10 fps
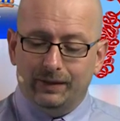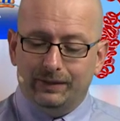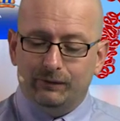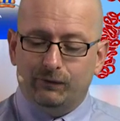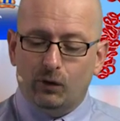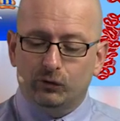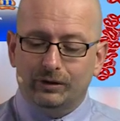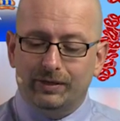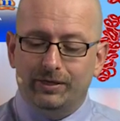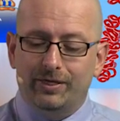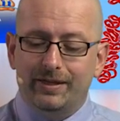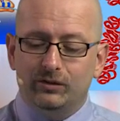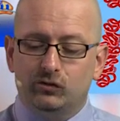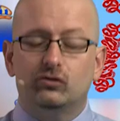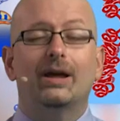that falls on
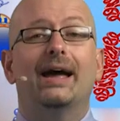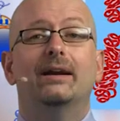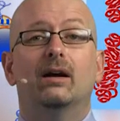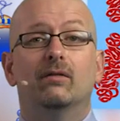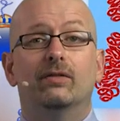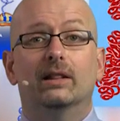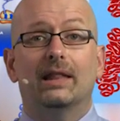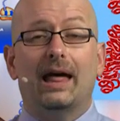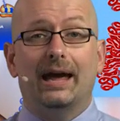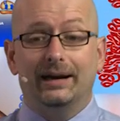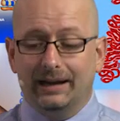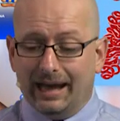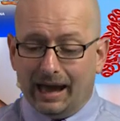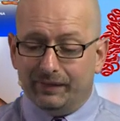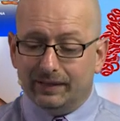this side of the line,
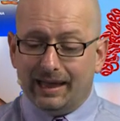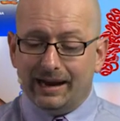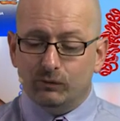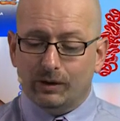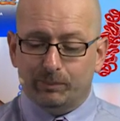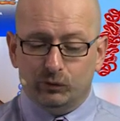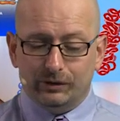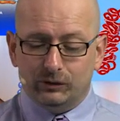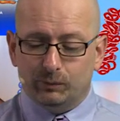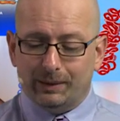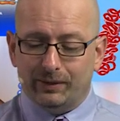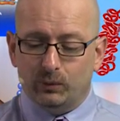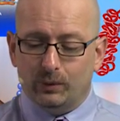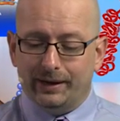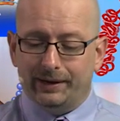and the line represents, by the
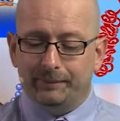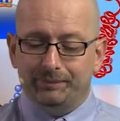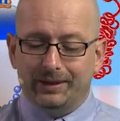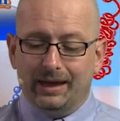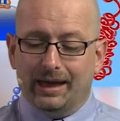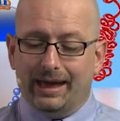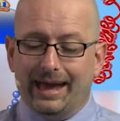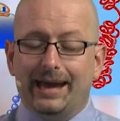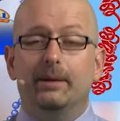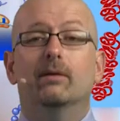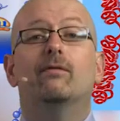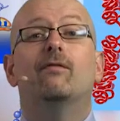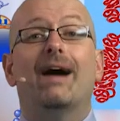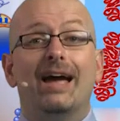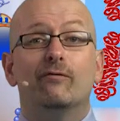way, a
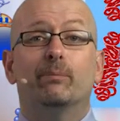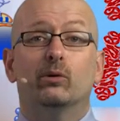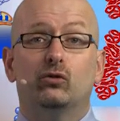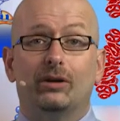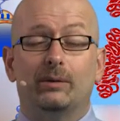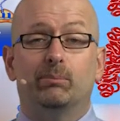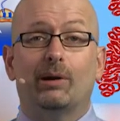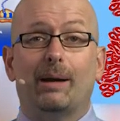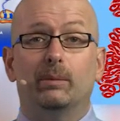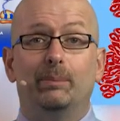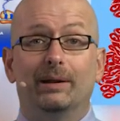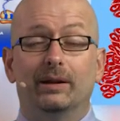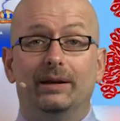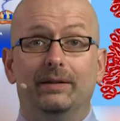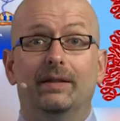5%
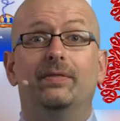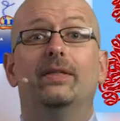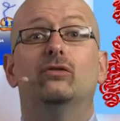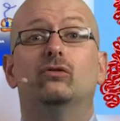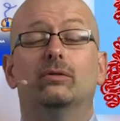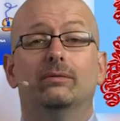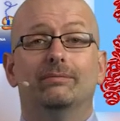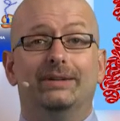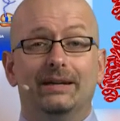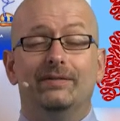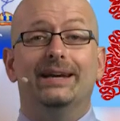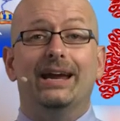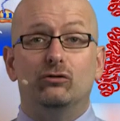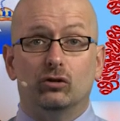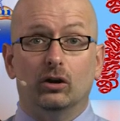probability that this
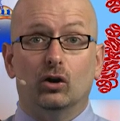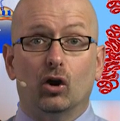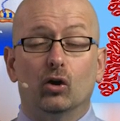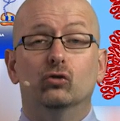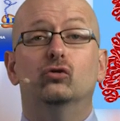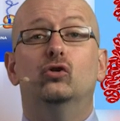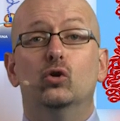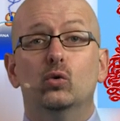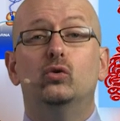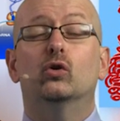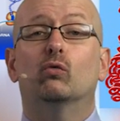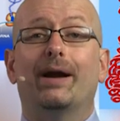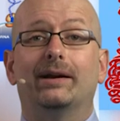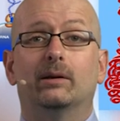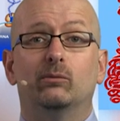deviation occurs due to
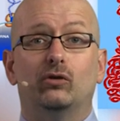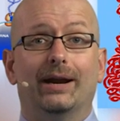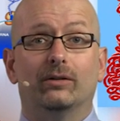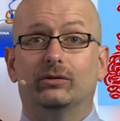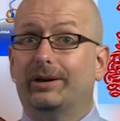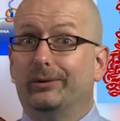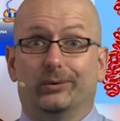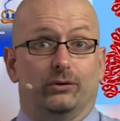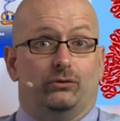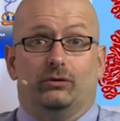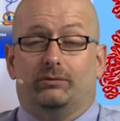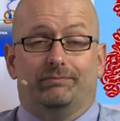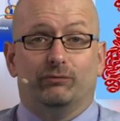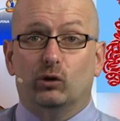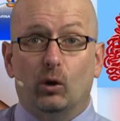random chance. In other words, just
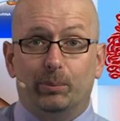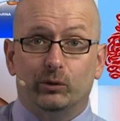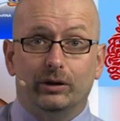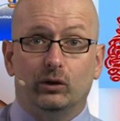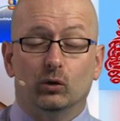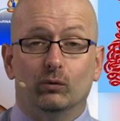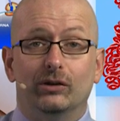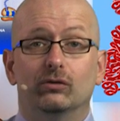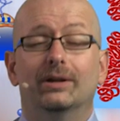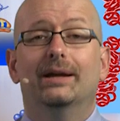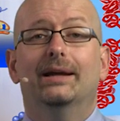for no particular reason.